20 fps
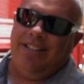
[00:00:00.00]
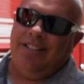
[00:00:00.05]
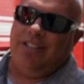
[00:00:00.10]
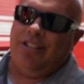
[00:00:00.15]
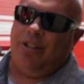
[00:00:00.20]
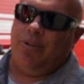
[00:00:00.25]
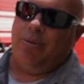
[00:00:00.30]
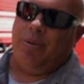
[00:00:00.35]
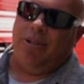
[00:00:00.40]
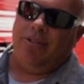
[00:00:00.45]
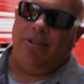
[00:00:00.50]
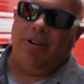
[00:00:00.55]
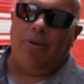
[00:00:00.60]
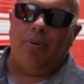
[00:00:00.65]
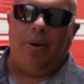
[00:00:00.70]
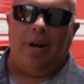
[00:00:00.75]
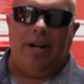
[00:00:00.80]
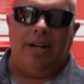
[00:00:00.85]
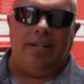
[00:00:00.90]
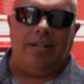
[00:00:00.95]
So we're
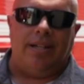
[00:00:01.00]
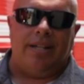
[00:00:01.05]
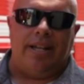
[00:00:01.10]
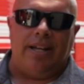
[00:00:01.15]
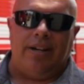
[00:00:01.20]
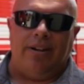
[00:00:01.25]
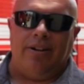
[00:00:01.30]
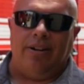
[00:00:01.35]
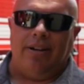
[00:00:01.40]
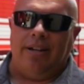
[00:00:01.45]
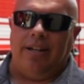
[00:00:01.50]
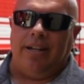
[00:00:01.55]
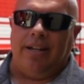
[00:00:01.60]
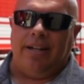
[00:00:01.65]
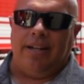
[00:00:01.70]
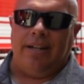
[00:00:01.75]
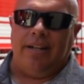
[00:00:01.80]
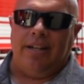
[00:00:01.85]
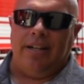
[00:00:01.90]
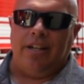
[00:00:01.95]
required to carry
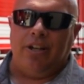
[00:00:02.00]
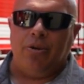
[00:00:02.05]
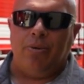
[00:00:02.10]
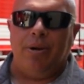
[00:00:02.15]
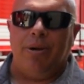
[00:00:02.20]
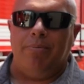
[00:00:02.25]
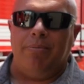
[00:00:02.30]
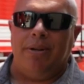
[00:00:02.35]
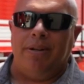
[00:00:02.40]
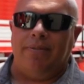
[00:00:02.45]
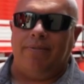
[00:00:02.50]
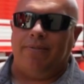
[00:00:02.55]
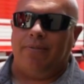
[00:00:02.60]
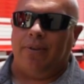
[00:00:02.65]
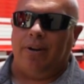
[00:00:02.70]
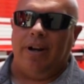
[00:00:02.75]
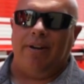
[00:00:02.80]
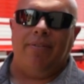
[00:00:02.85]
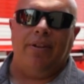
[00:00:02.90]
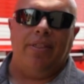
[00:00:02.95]
equipment
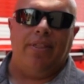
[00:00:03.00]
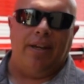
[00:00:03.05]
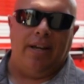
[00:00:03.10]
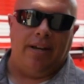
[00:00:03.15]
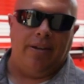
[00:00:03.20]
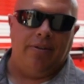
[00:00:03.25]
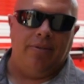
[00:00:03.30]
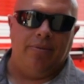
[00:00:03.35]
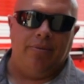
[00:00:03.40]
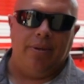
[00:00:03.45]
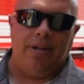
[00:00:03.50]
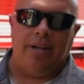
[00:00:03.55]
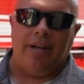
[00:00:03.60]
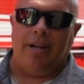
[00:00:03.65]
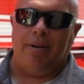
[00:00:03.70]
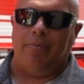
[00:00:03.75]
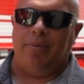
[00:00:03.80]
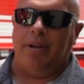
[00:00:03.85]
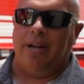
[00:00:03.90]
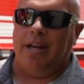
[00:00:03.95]
for everything. We
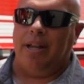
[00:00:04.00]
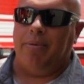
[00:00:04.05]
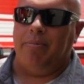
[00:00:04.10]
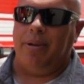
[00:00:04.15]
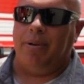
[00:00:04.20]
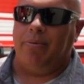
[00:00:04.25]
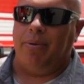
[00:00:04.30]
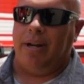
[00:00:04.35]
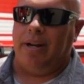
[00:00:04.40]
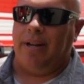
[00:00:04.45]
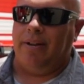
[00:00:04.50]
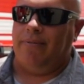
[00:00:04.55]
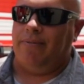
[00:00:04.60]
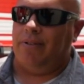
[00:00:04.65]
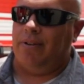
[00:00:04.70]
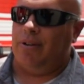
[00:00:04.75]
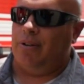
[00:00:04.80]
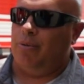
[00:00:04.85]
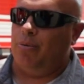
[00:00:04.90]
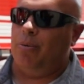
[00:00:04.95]
got to be ready
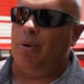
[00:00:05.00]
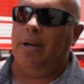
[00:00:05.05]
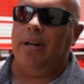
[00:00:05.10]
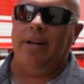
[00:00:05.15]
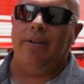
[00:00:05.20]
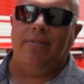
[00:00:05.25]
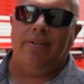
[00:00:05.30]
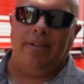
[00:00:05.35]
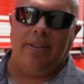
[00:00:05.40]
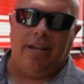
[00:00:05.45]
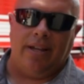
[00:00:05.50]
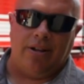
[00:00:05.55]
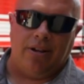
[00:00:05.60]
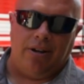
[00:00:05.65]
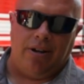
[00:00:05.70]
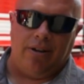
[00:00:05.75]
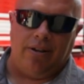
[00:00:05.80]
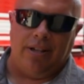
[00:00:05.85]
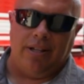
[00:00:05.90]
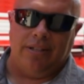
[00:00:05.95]
for whatever they
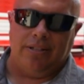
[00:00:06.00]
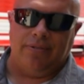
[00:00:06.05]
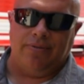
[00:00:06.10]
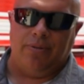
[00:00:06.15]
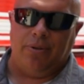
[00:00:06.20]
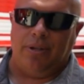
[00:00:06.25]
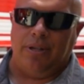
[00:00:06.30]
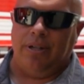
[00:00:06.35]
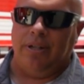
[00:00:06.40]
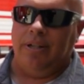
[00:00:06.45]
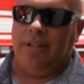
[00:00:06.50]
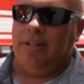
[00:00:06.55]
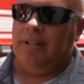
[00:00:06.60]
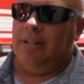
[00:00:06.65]
call us for.